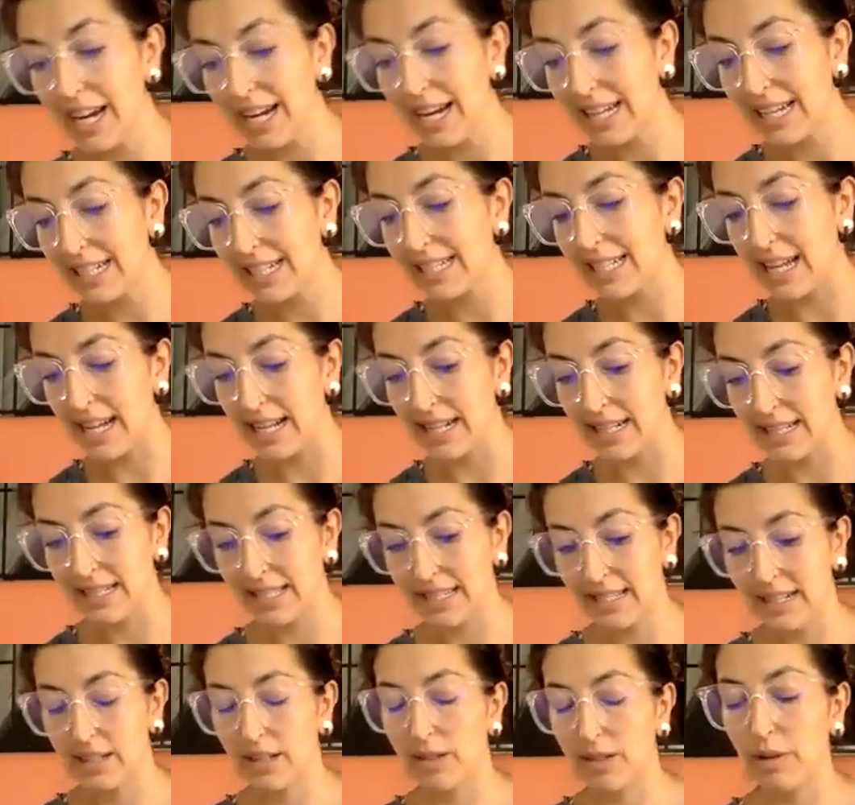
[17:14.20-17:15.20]

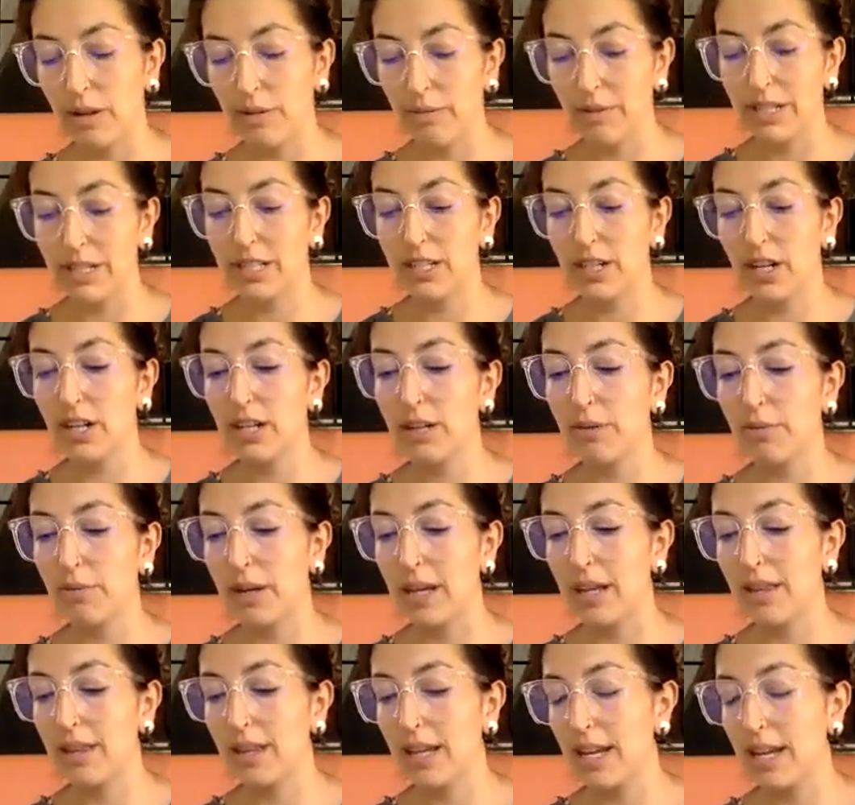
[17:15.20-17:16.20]
Frankincense, the one we started
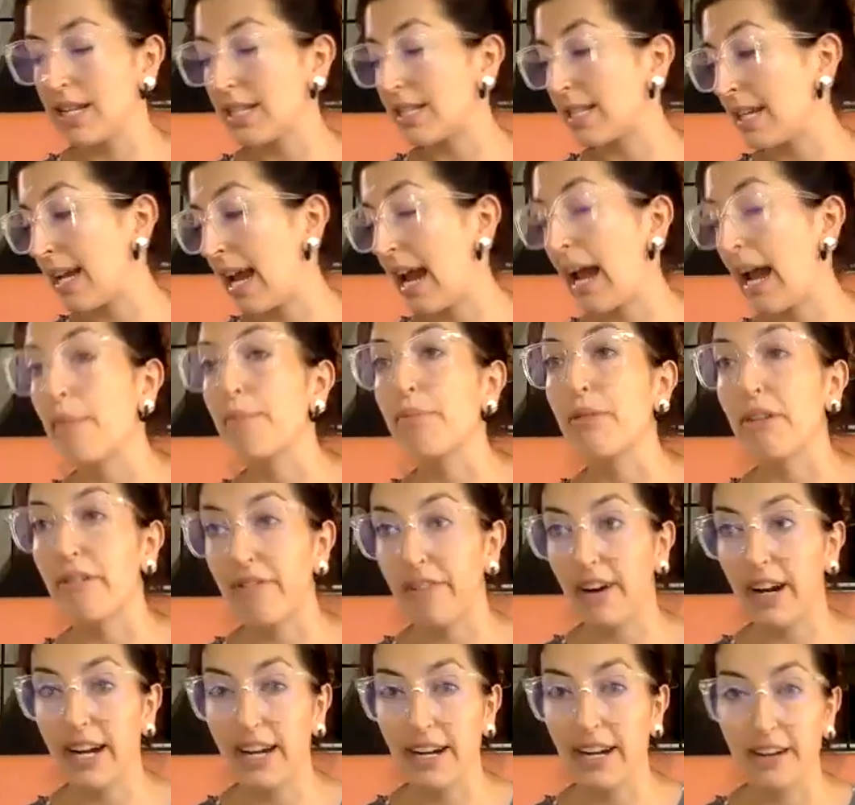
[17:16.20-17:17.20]
with, is an
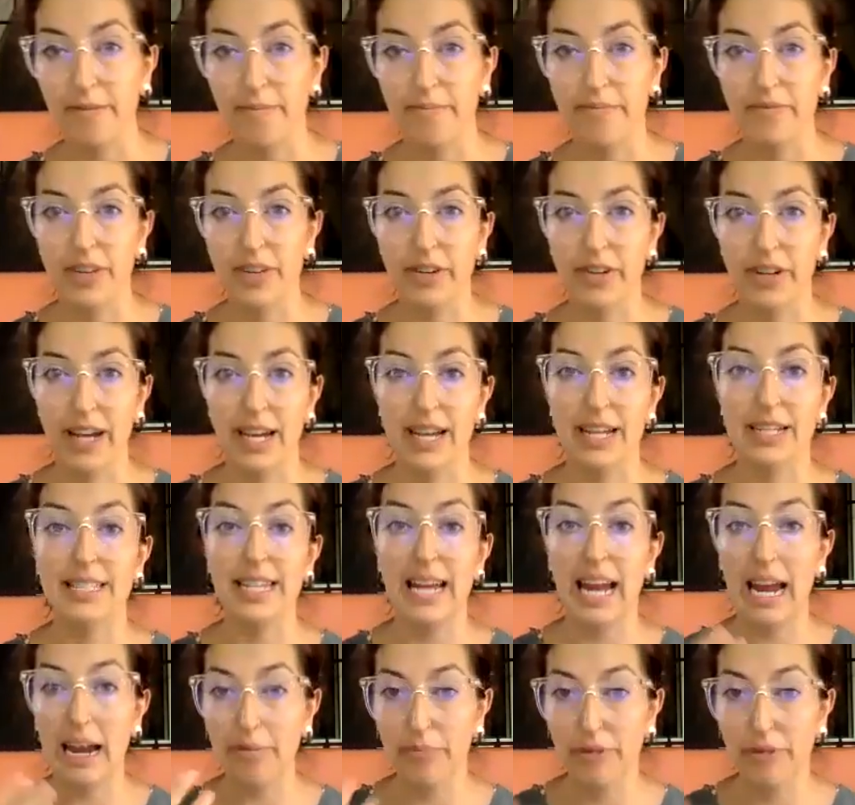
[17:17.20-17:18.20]
amplifier, okay?
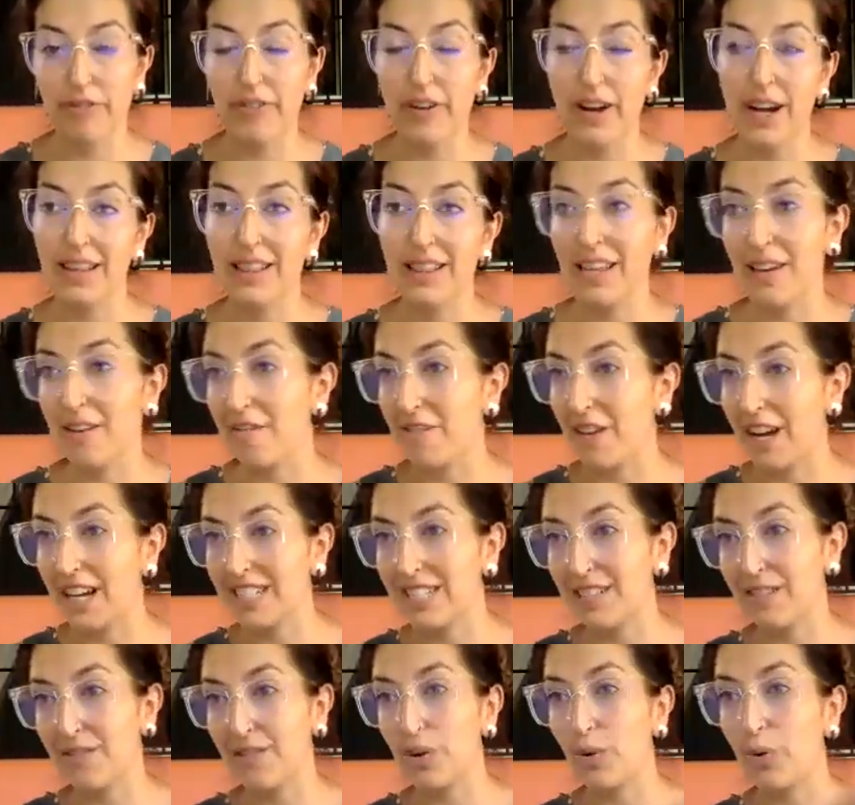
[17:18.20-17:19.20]
It's amplifying the
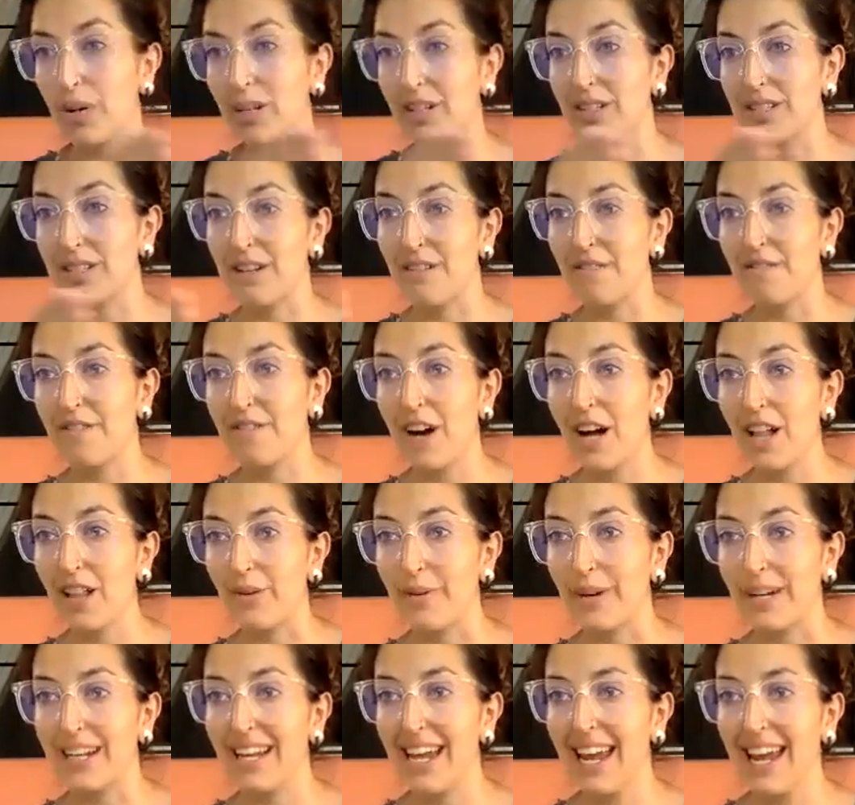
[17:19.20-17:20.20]
effects of the oils that
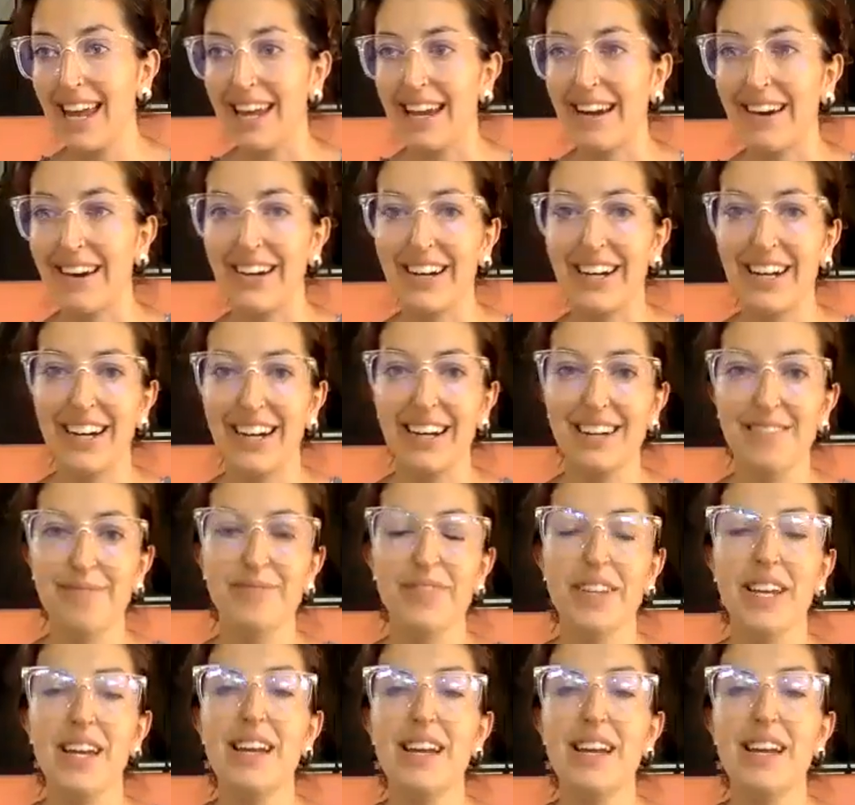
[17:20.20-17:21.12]
follow it. Hey, Erica?